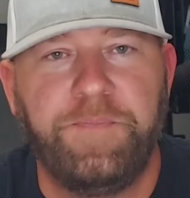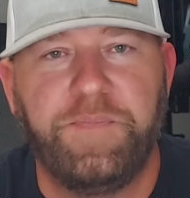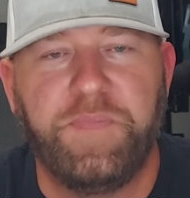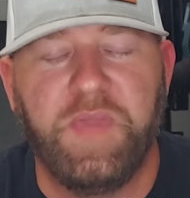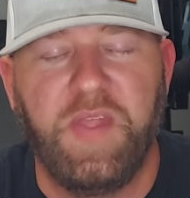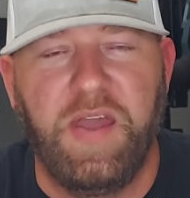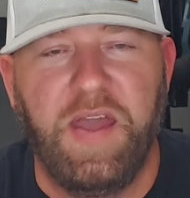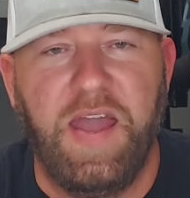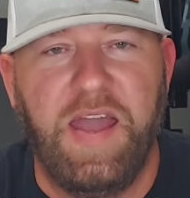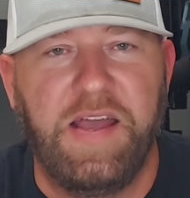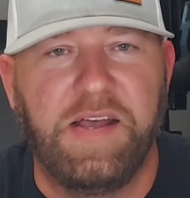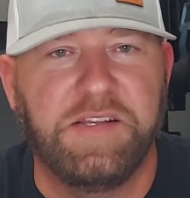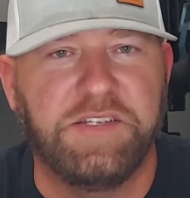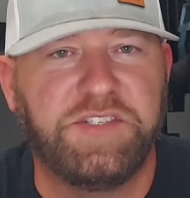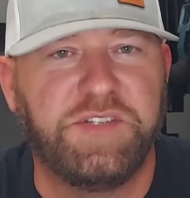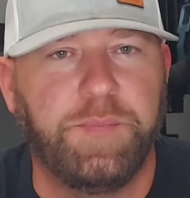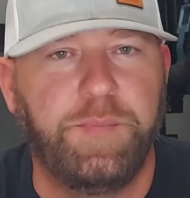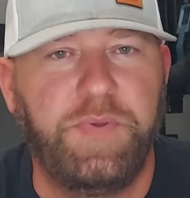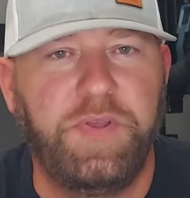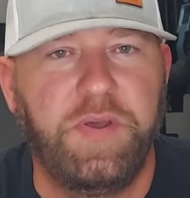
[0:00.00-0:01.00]
It has
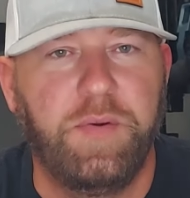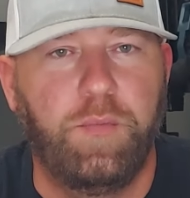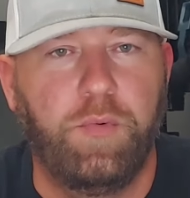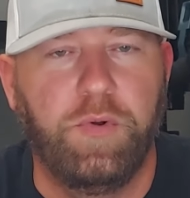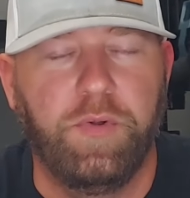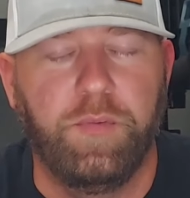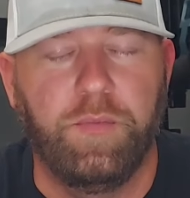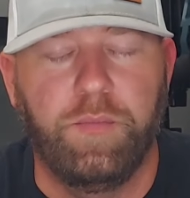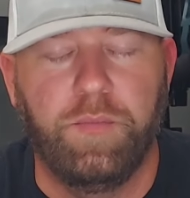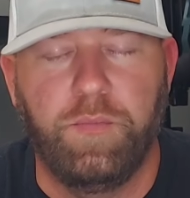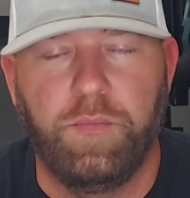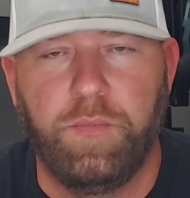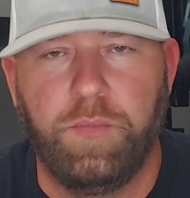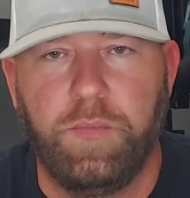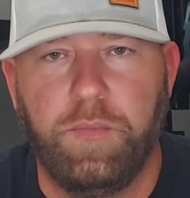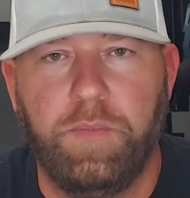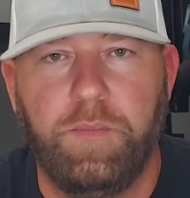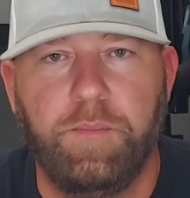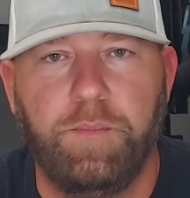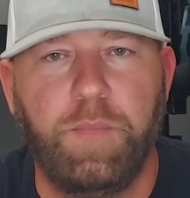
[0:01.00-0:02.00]
to be able to
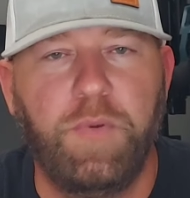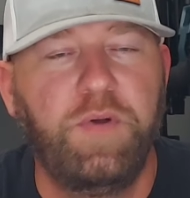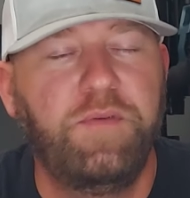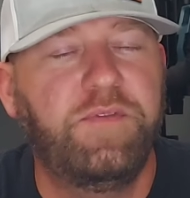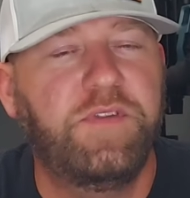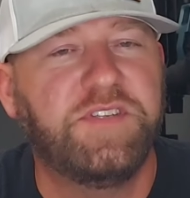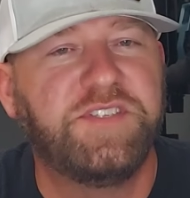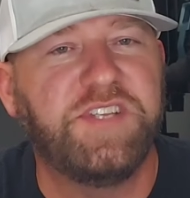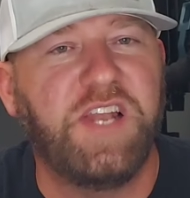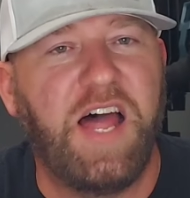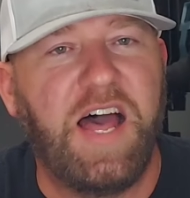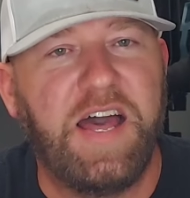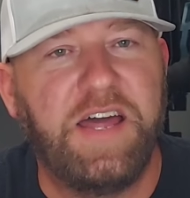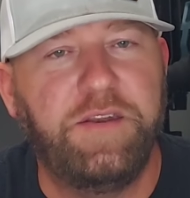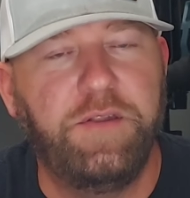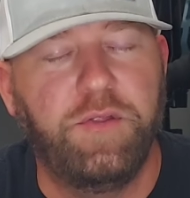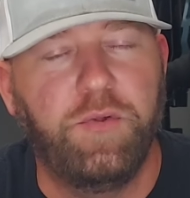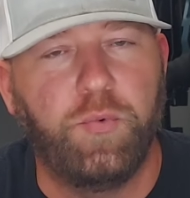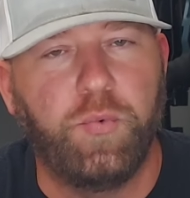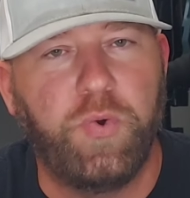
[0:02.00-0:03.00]
move the slide
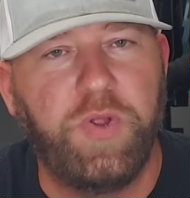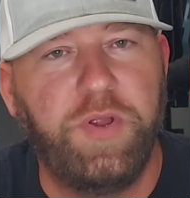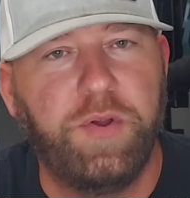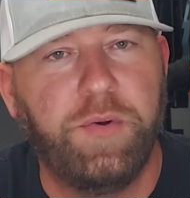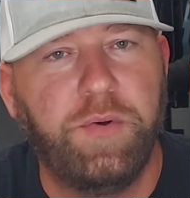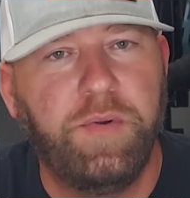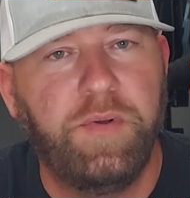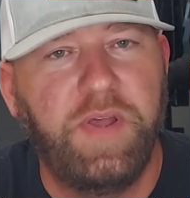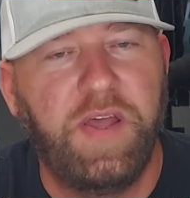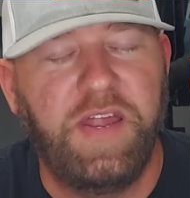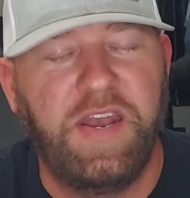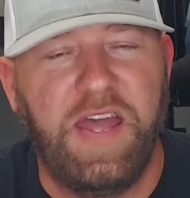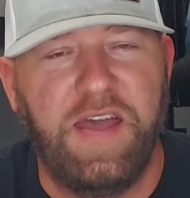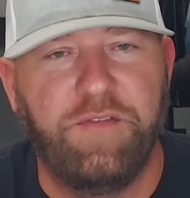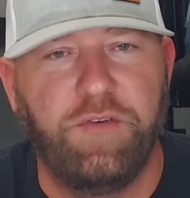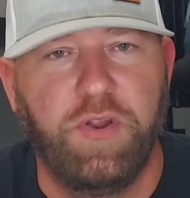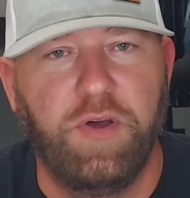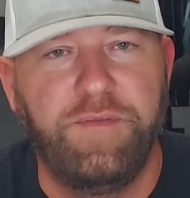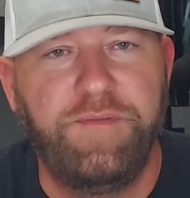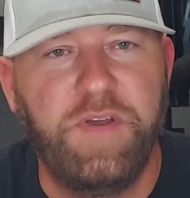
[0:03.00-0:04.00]
to the rear and have
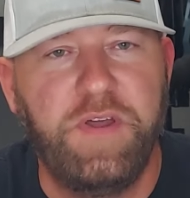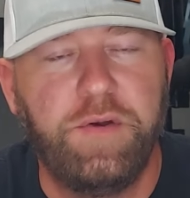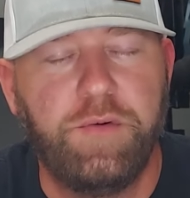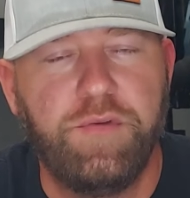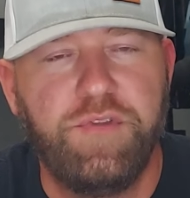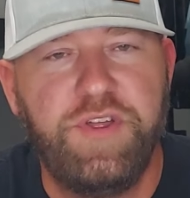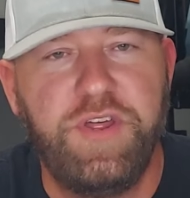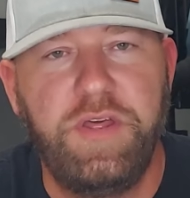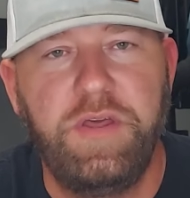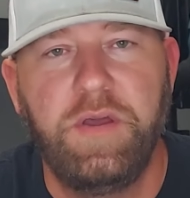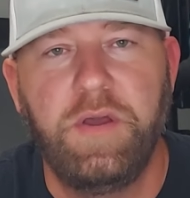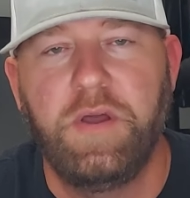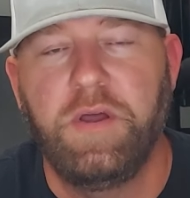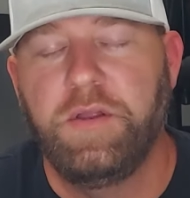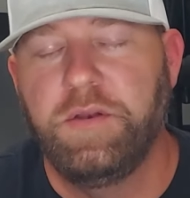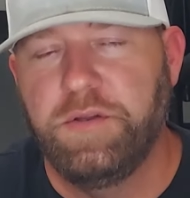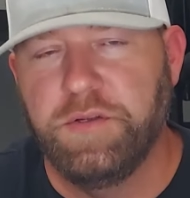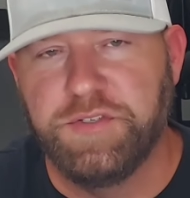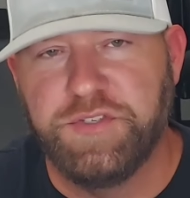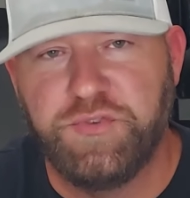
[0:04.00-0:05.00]
enough energy
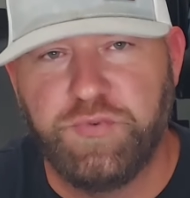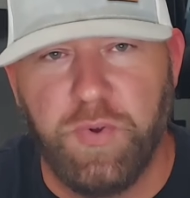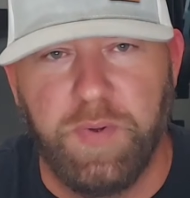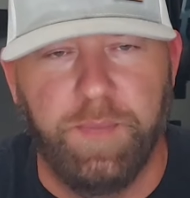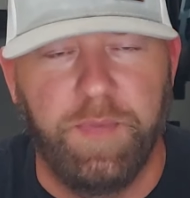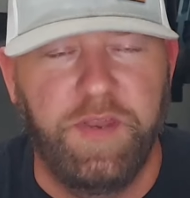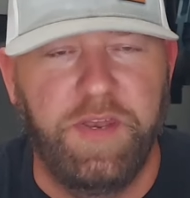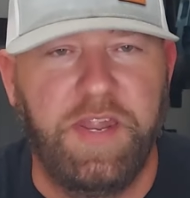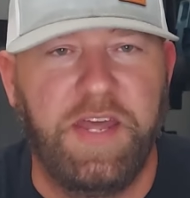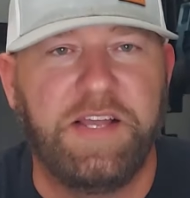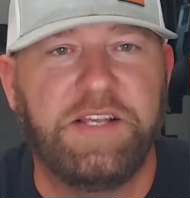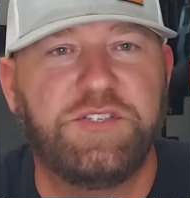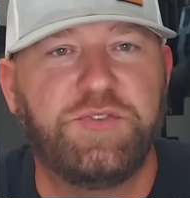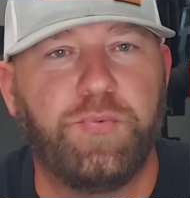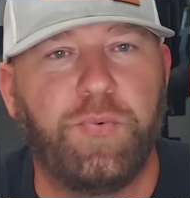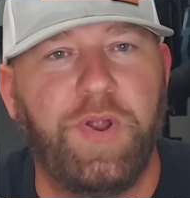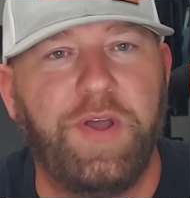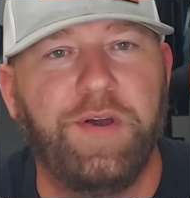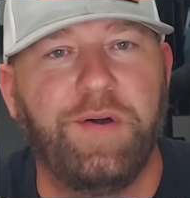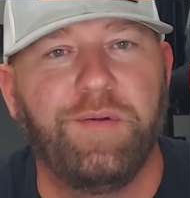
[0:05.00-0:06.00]
to strip the next
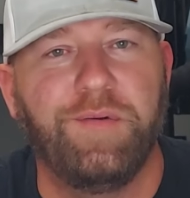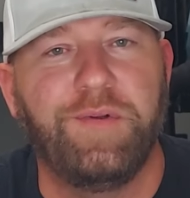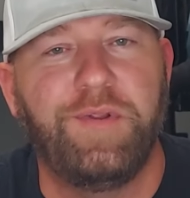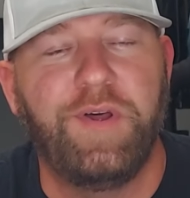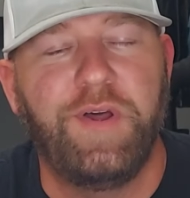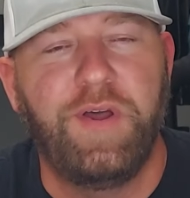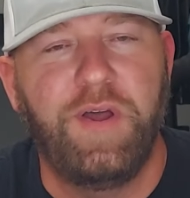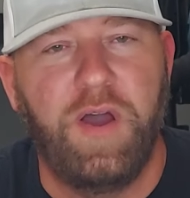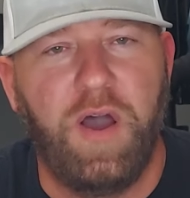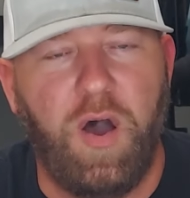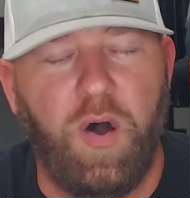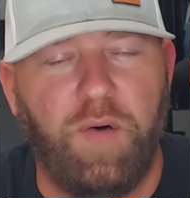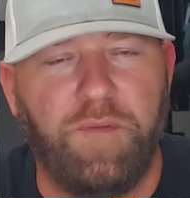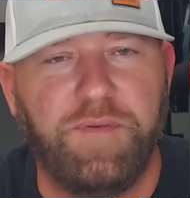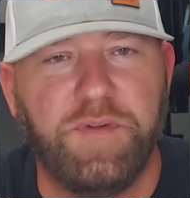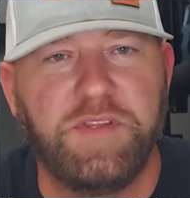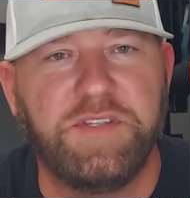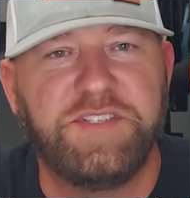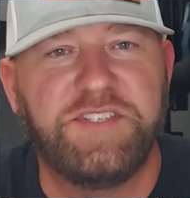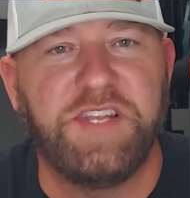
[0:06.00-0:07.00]
round off
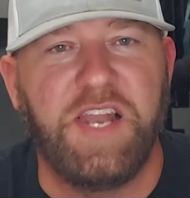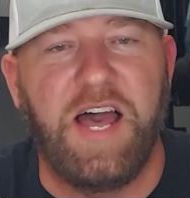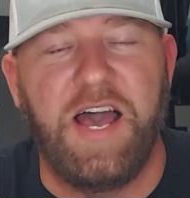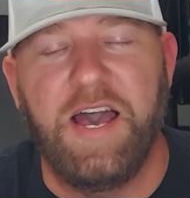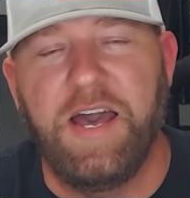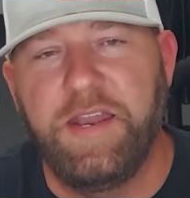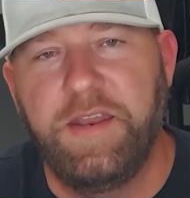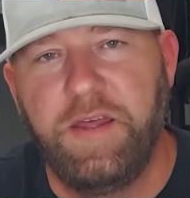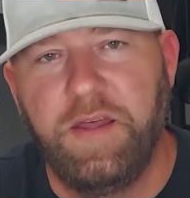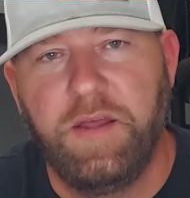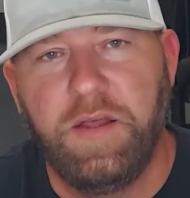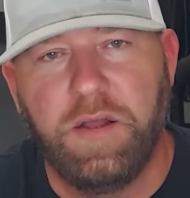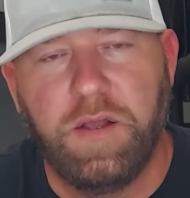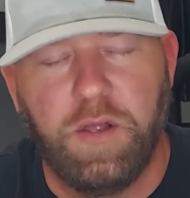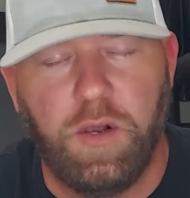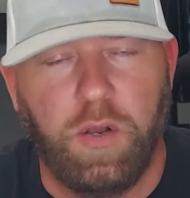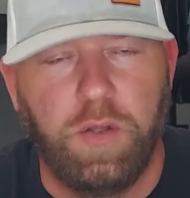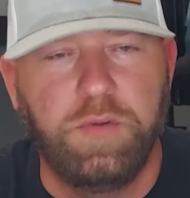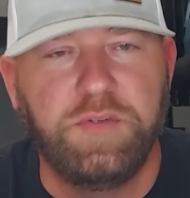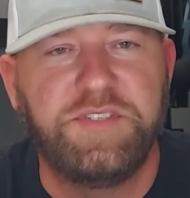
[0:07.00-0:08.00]
of the slide,
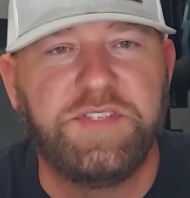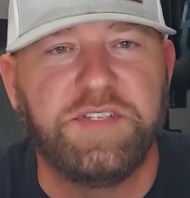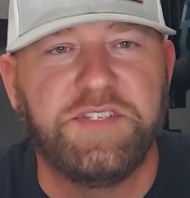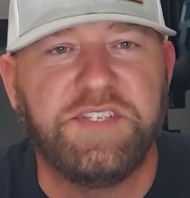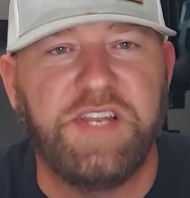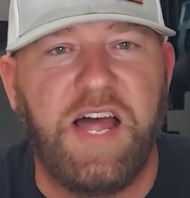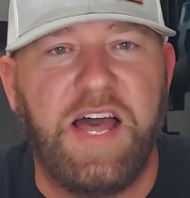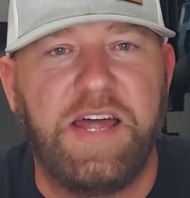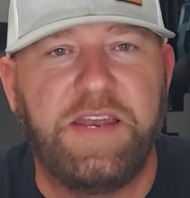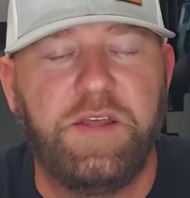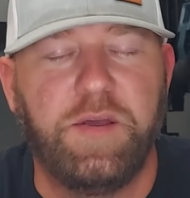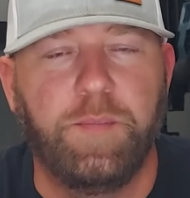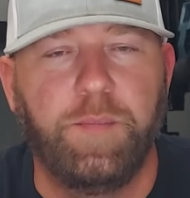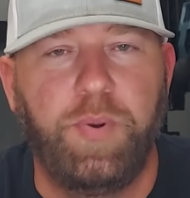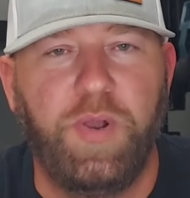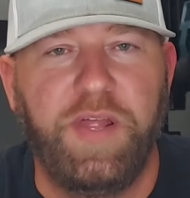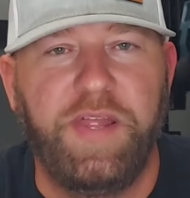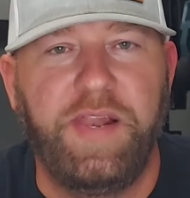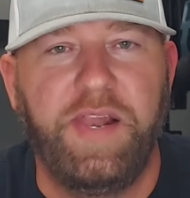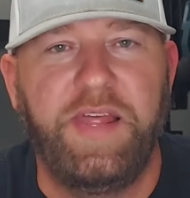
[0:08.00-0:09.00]
close the slide
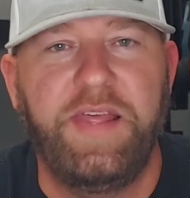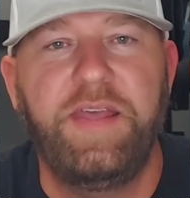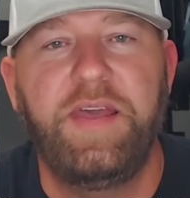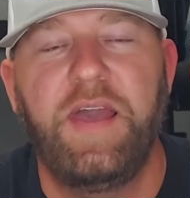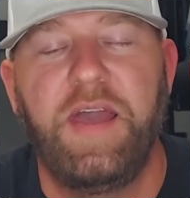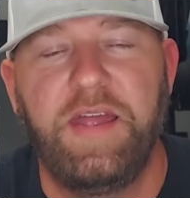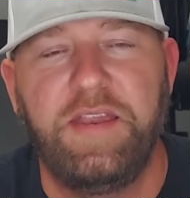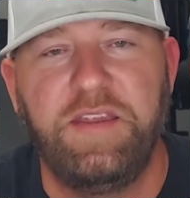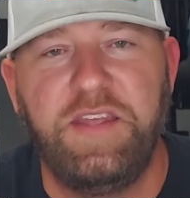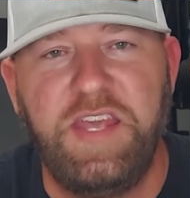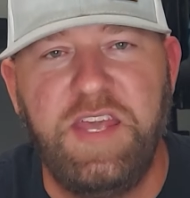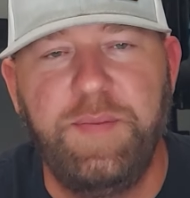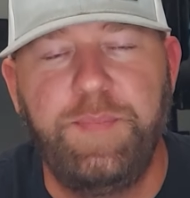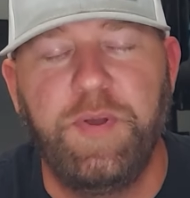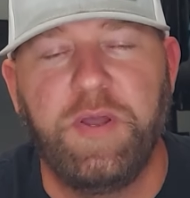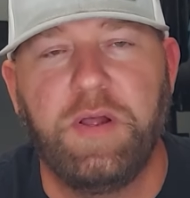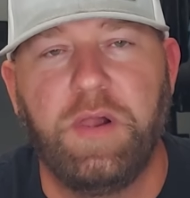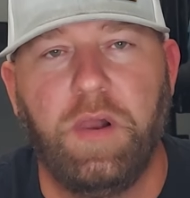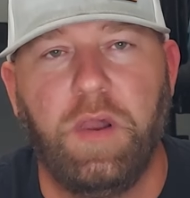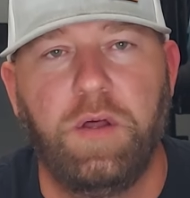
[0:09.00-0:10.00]
completely, and keep
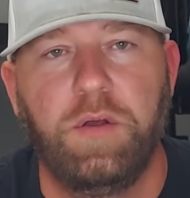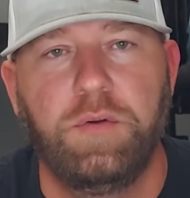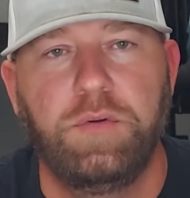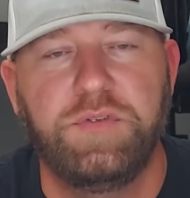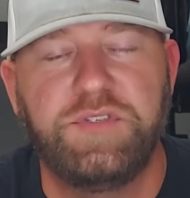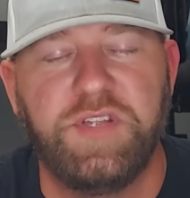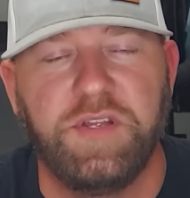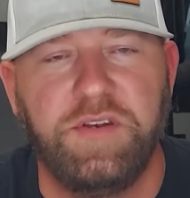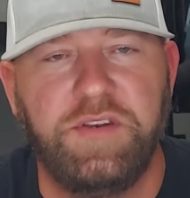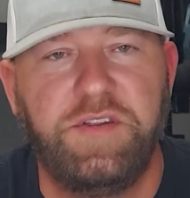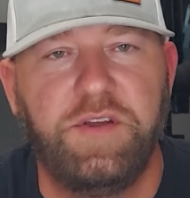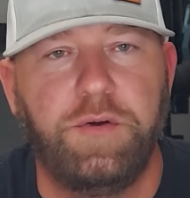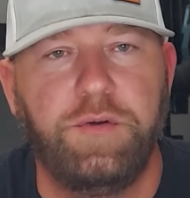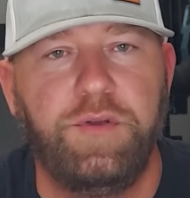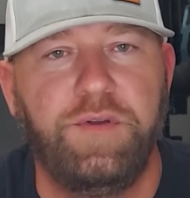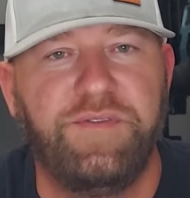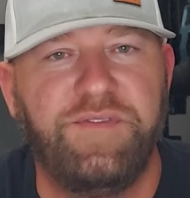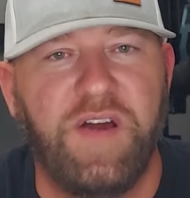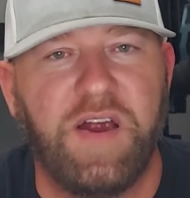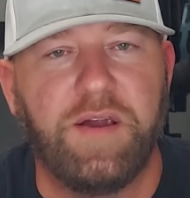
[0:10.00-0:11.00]
it closed until
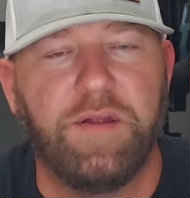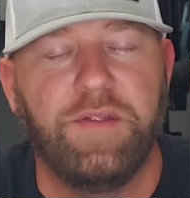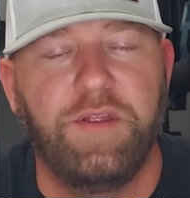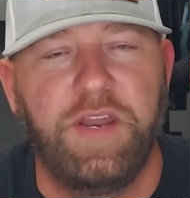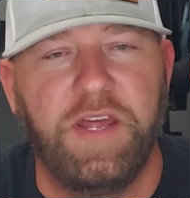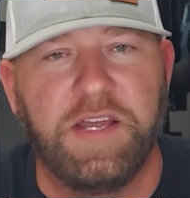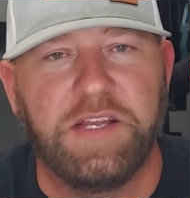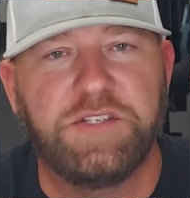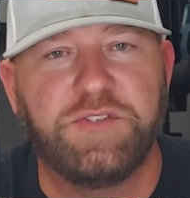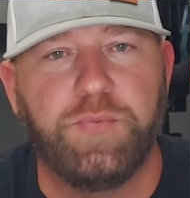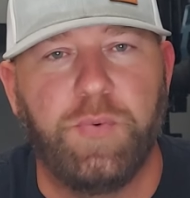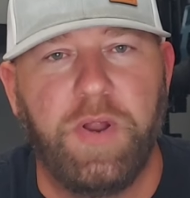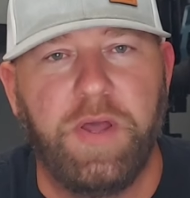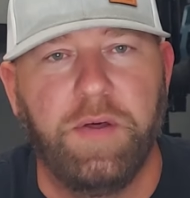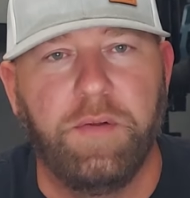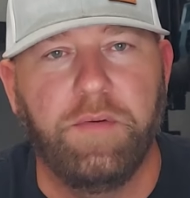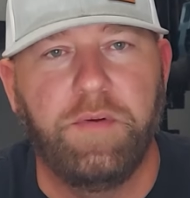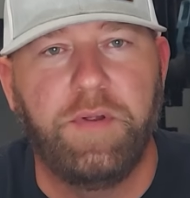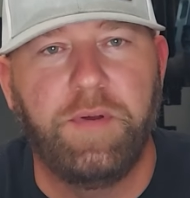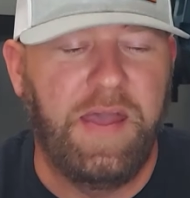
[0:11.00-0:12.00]
you fire the next
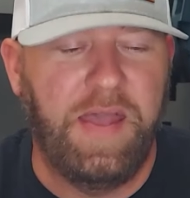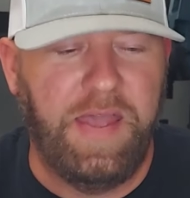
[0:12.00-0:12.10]
round.